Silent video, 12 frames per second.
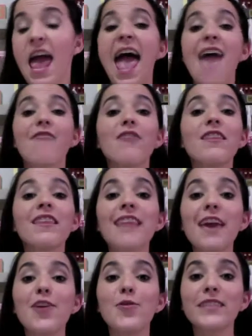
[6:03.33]
everything
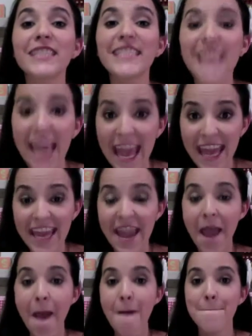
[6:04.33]
that you say
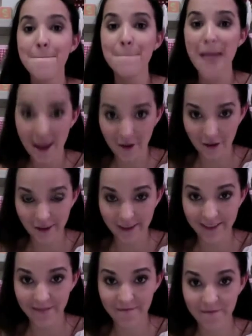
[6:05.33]
matters.